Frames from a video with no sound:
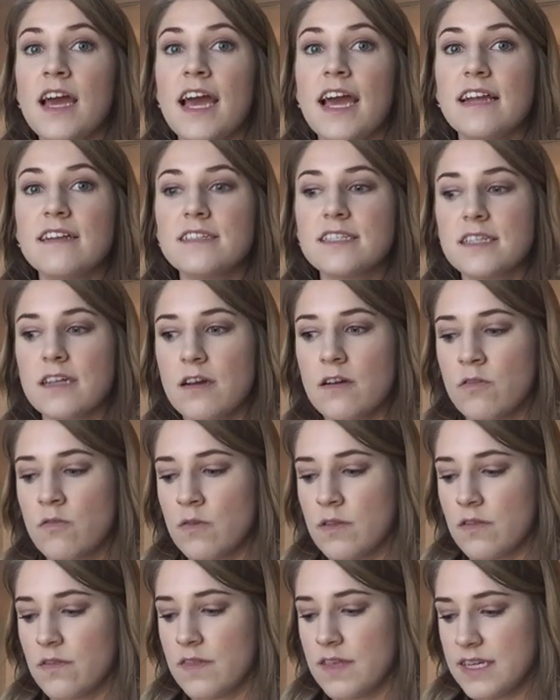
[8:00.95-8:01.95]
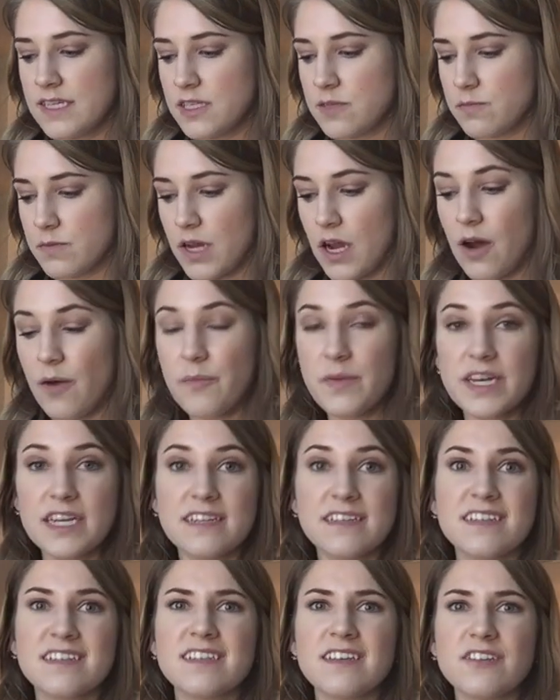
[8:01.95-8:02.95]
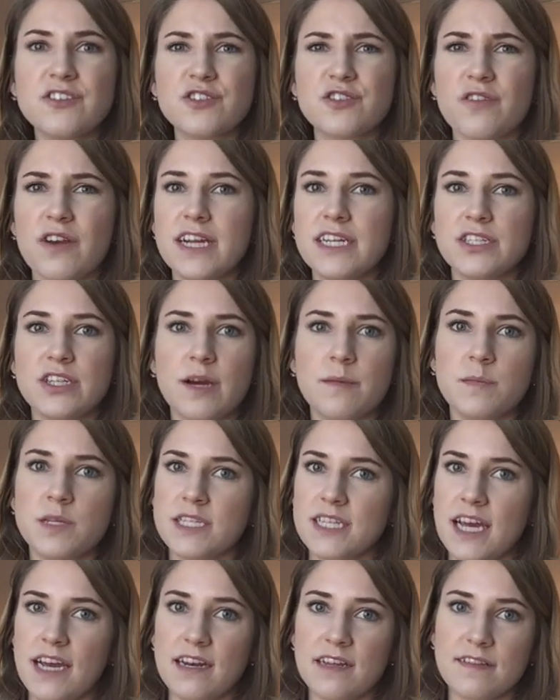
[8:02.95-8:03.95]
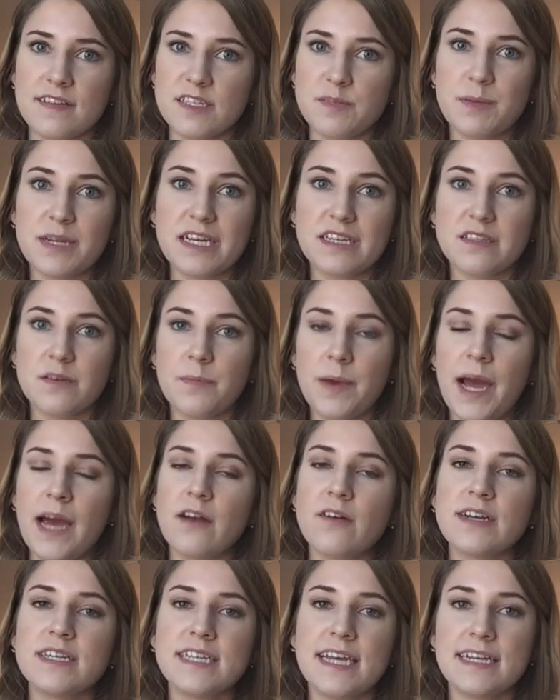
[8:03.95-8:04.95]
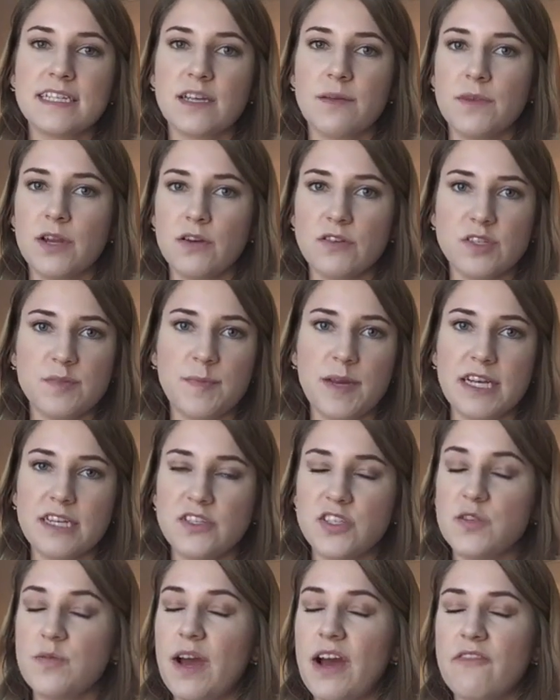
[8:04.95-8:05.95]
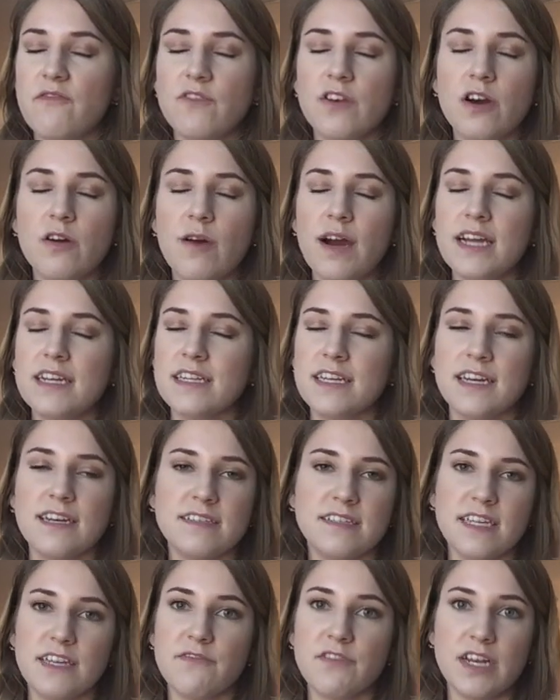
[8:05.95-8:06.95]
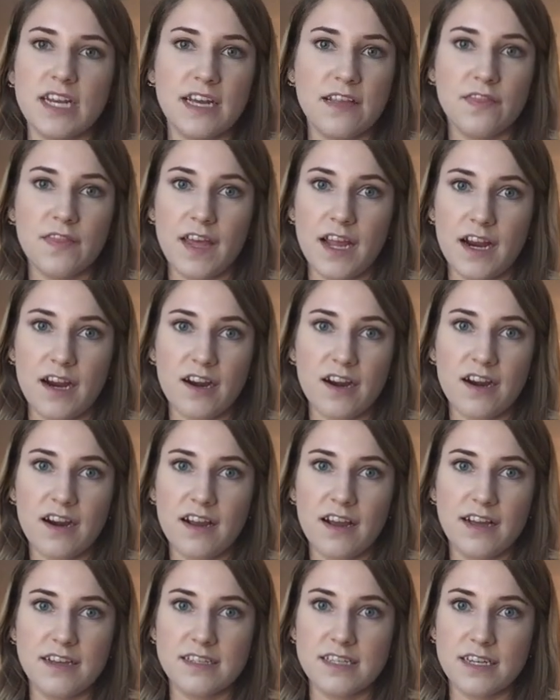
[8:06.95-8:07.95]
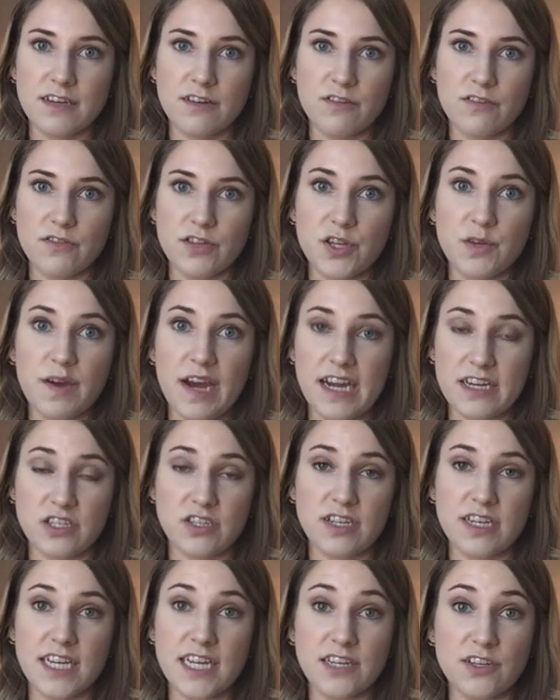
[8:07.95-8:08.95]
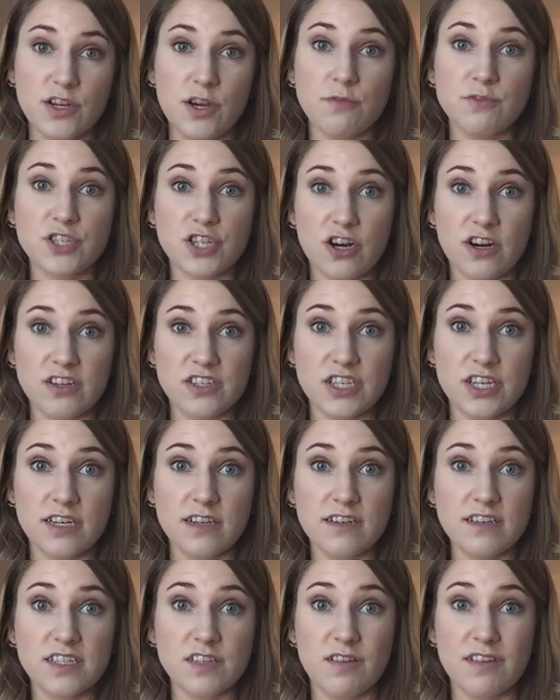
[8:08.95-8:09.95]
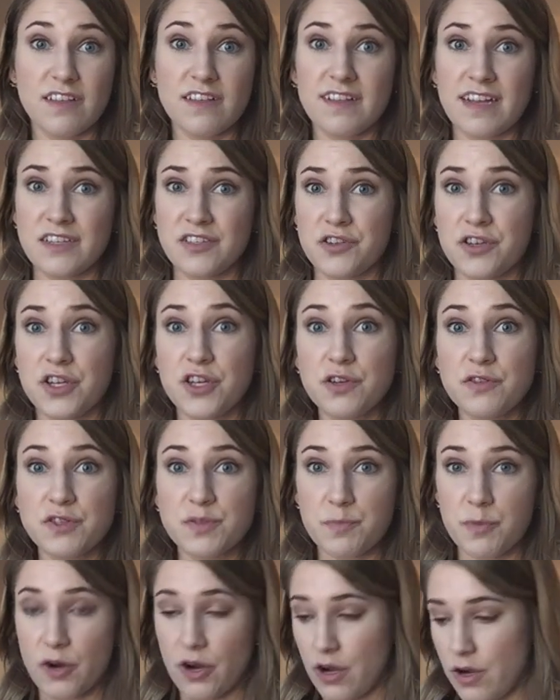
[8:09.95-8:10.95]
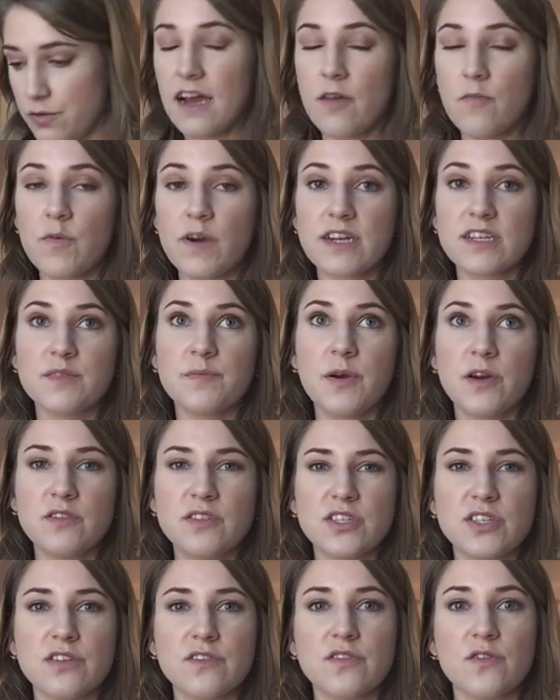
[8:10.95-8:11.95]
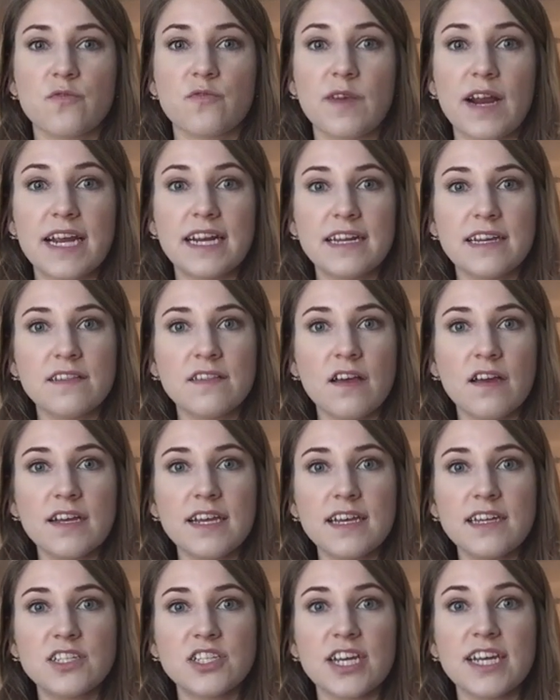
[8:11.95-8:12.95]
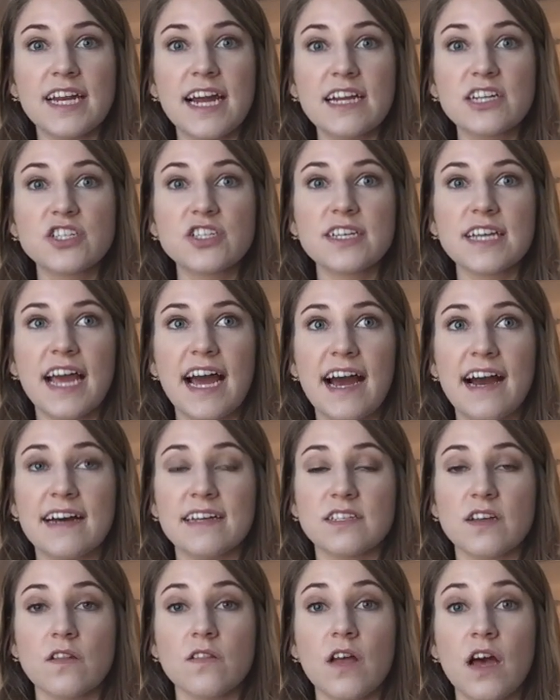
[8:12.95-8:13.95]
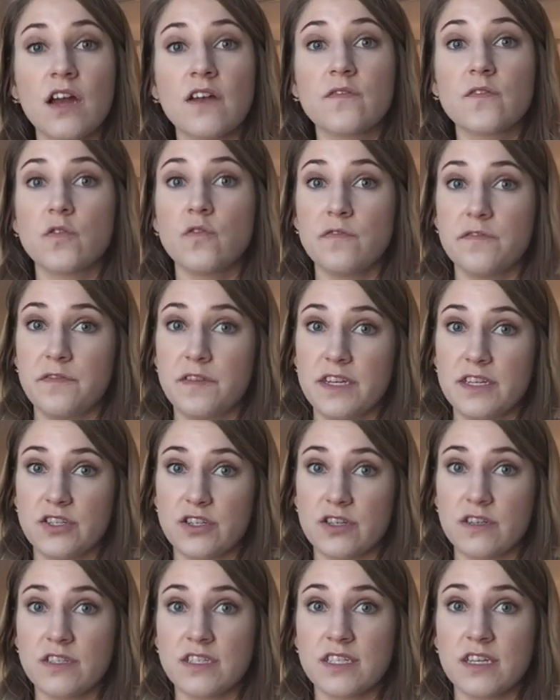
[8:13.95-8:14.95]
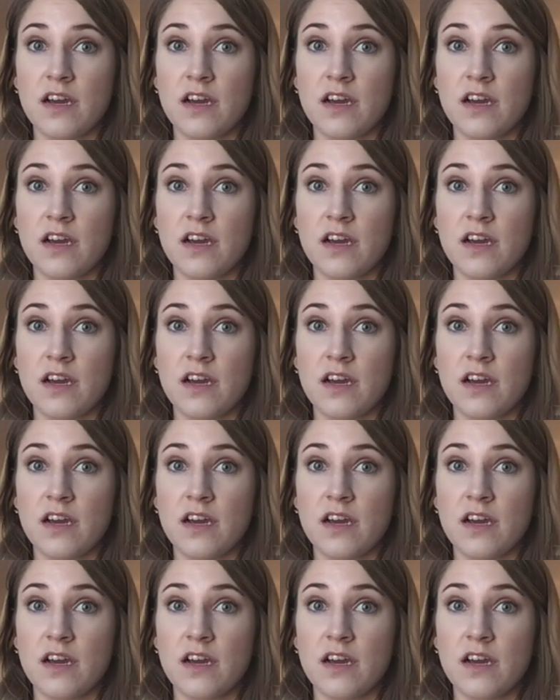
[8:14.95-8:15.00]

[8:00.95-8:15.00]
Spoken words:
And so this company did such a great job designing this because the battery takes up no space. You have no idea it's even in there until you actually need to go charge it. So I think that's a huge pro. Whereas opposed to the Raiden luggage, it actually has a lot of cool features.